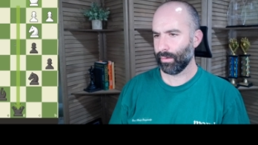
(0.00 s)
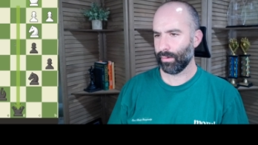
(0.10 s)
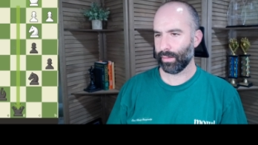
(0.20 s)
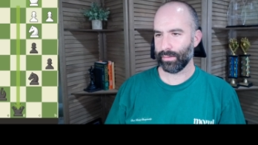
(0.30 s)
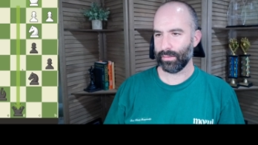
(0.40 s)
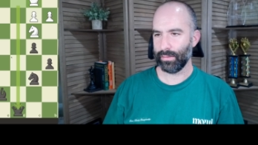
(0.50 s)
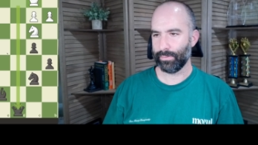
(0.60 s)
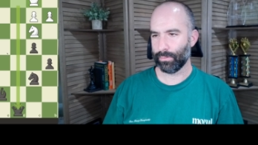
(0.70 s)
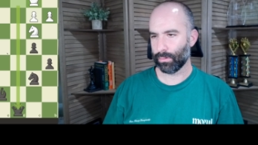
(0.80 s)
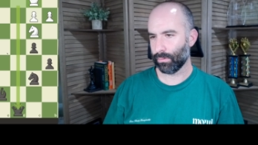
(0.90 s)
knight
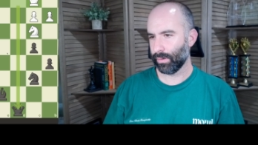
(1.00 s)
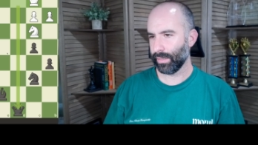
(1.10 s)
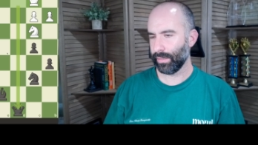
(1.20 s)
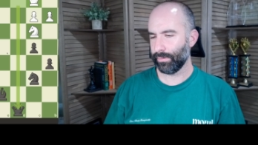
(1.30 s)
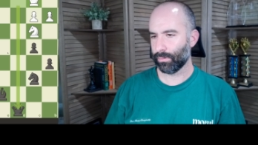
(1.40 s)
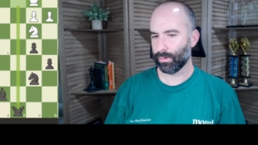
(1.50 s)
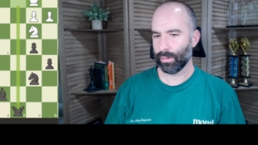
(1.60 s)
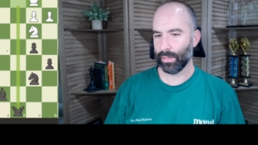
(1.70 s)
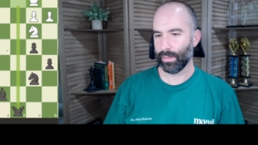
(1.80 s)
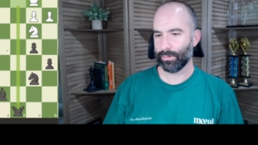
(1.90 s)
d4 or knight e4.
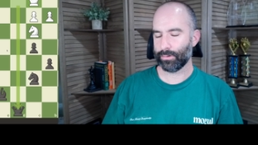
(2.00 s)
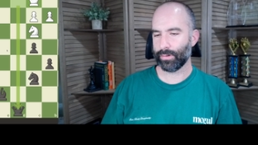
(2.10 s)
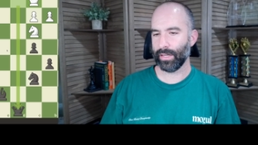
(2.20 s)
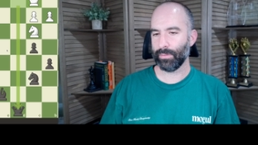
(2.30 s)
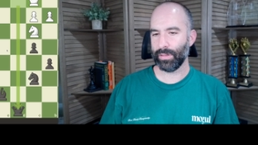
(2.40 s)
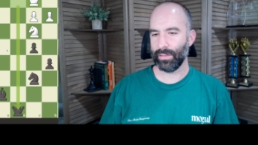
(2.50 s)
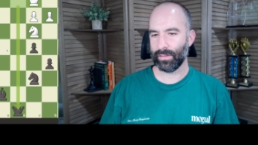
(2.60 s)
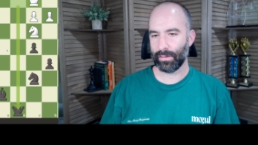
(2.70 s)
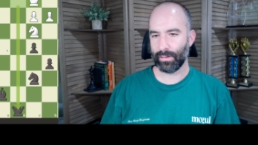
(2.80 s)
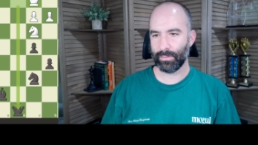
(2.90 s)
So trading
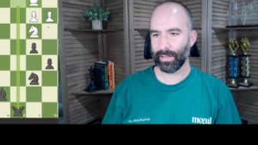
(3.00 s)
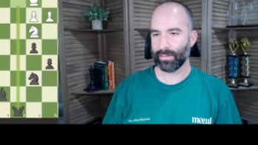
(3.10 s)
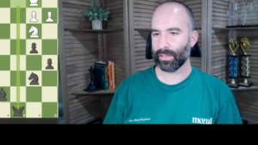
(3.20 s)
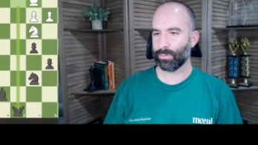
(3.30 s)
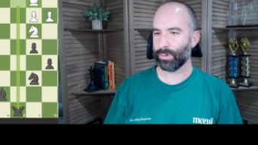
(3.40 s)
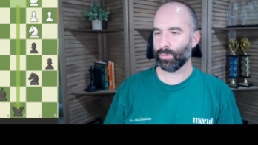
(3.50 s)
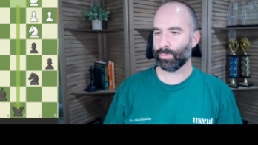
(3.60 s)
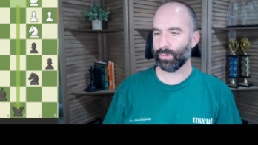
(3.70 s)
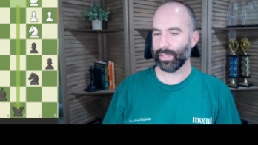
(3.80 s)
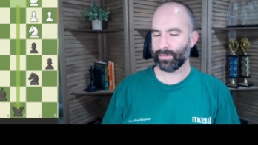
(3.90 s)
pieces, this makes sense. When your
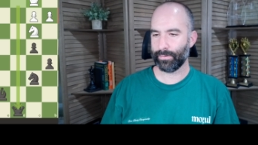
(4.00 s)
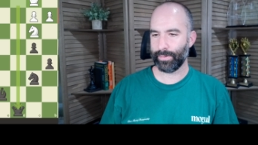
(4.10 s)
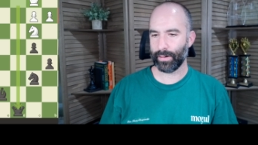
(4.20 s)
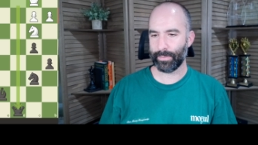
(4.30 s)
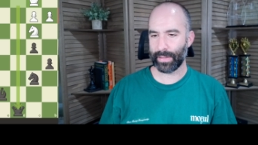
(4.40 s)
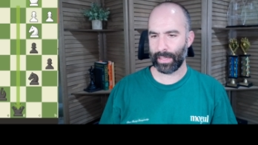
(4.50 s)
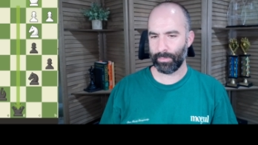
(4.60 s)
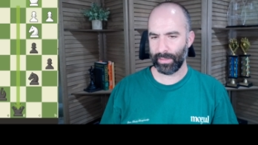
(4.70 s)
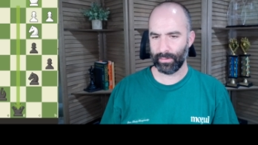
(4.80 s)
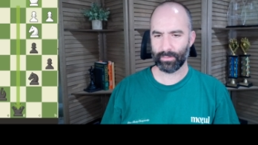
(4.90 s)
opponent has a very bad
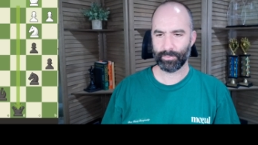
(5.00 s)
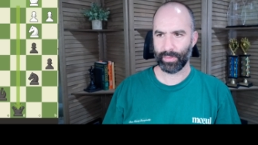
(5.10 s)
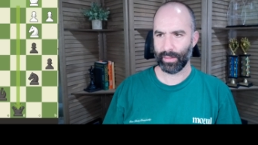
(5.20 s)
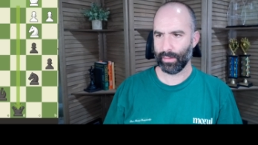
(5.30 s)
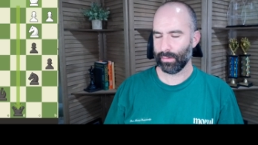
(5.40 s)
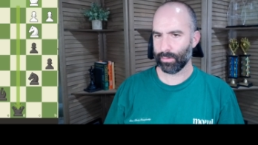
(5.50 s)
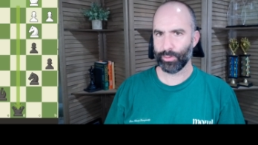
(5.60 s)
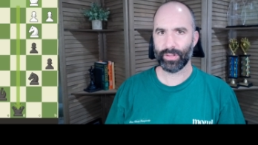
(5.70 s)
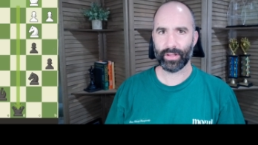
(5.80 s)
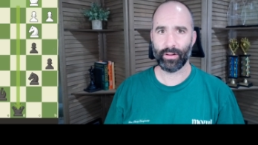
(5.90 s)
piece, it's
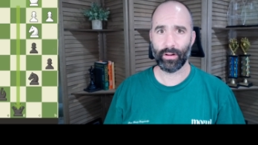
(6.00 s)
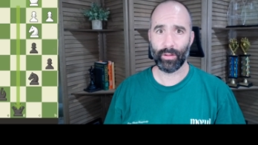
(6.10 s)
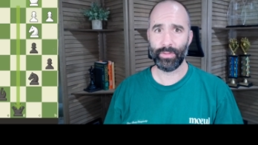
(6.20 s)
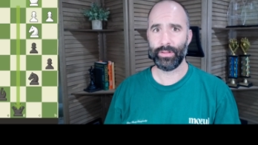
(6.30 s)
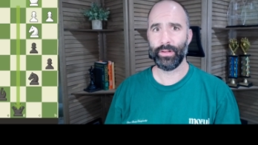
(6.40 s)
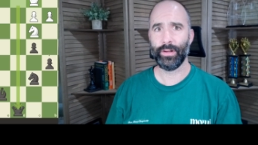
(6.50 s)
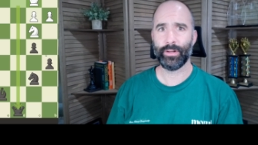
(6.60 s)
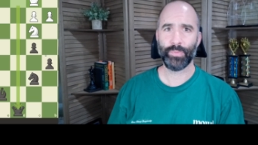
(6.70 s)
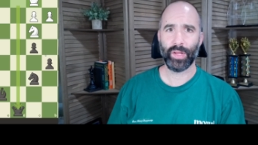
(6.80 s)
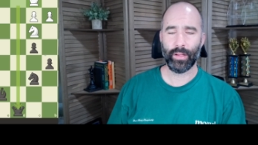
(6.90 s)
almost like you're up
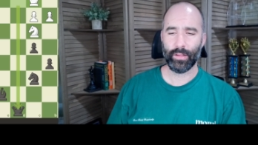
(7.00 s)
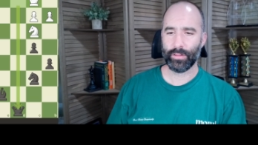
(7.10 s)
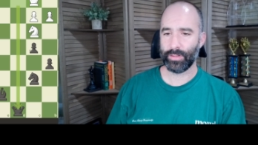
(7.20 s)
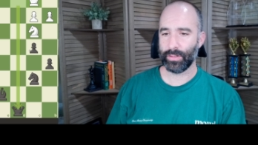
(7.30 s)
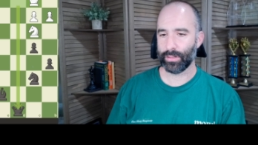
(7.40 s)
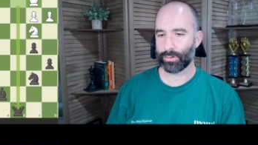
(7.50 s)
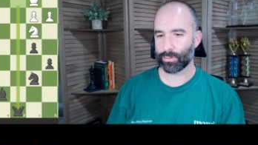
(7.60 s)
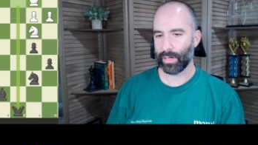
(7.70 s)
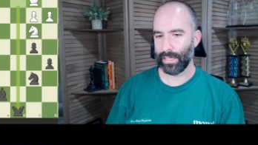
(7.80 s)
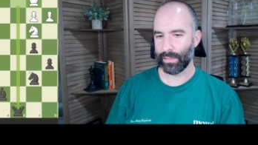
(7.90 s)
material. So you can
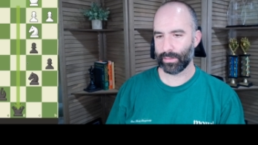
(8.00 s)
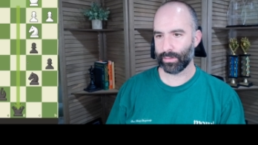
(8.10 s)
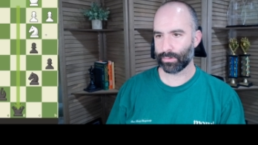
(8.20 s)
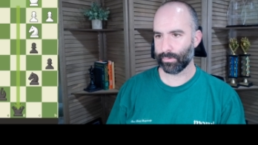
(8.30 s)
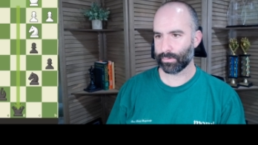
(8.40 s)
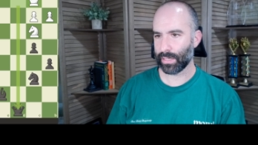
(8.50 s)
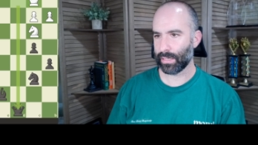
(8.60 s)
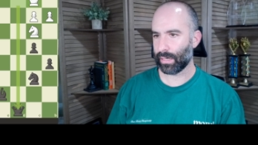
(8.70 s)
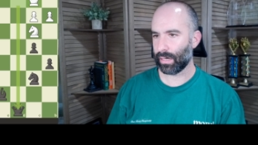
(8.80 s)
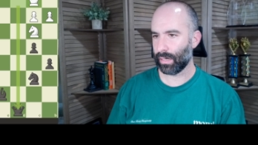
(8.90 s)
trade to sort of try
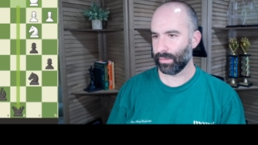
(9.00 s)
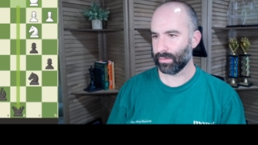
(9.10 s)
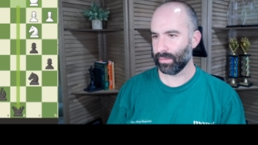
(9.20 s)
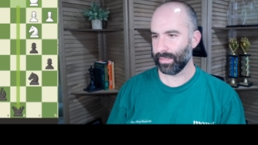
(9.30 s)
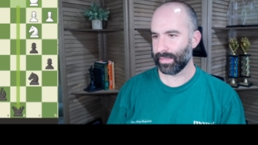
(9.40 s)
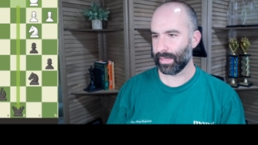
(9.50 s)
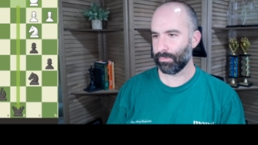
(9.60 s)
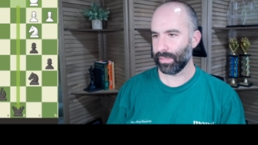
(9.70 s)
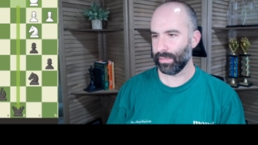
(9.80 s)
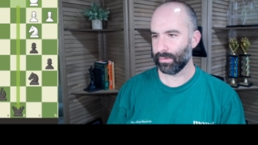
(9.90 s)
to isolate that
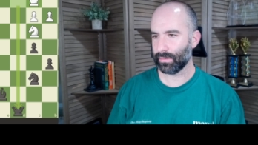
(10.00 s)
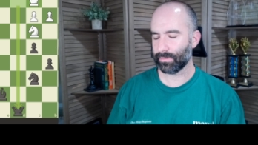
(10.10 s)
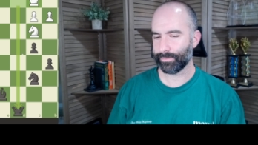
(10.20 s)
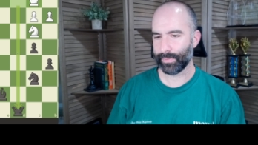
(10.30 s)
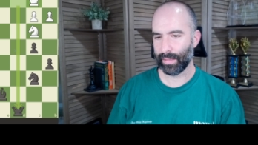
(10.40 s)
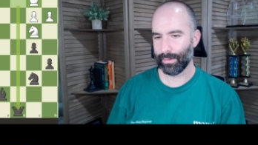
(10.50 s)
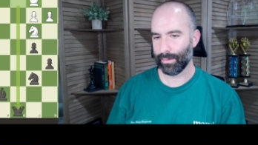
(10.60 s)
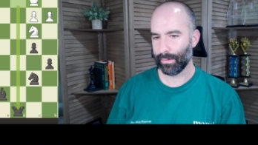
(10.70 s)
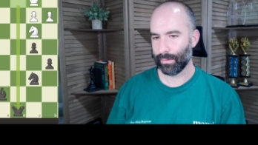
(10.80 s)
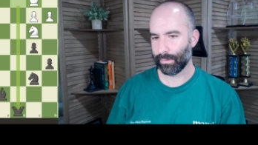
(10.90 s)
piece.
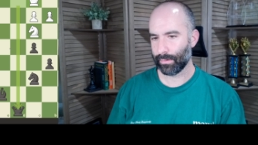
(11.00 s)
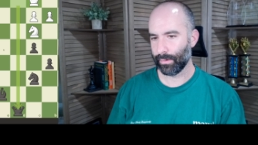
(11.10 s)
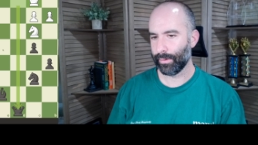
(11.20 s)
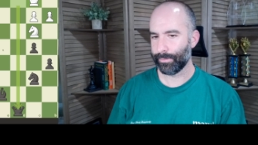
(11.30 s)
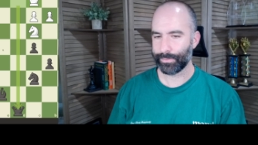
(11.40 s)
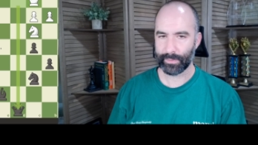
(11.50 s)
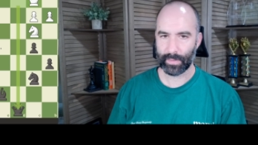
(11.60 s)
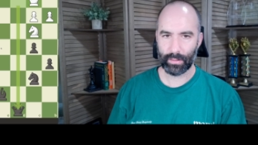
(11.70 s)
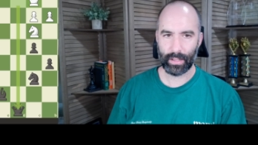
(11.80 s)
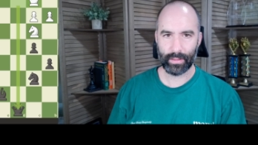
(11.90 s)
So,
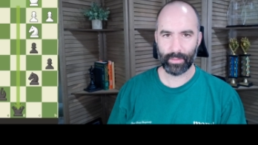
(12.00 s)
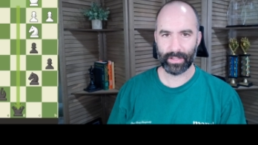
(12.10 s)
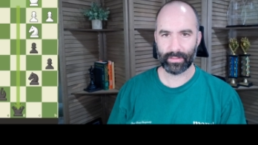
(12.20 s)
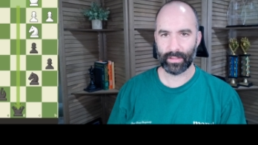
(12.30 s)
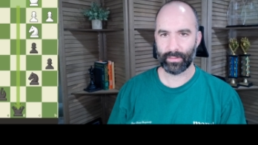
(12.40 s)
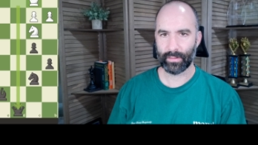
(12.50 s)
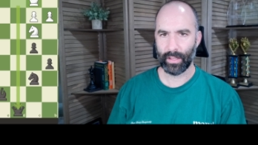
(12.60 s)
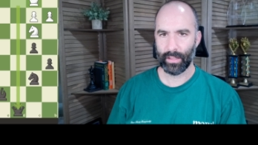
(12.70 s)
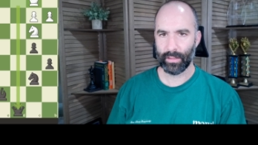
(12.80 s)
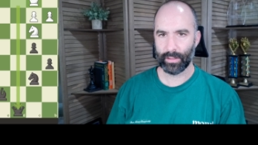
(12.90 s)
okay, that makes sense.
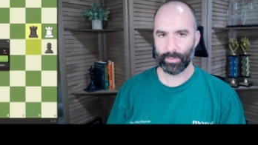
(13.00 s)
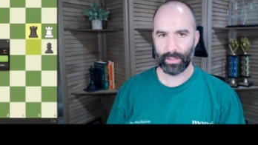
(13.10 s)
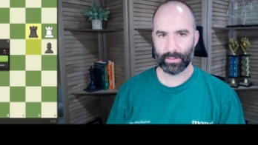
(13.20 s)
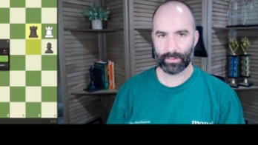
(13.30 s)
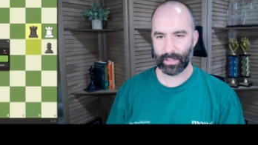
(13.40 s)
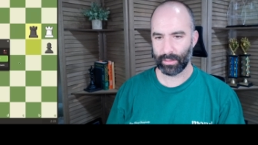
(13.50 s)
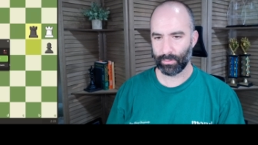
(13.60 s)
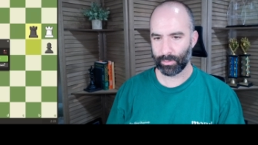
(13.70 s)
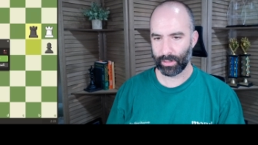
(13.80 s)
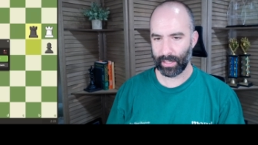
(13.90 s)
Let's try to get
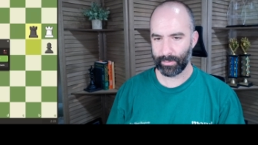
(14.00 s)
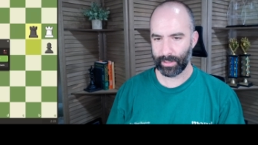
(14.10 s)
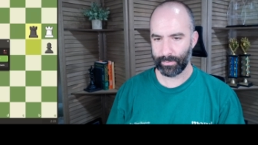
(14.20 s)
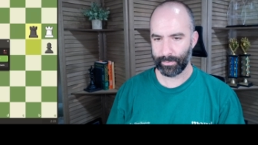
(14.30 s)
one more game in.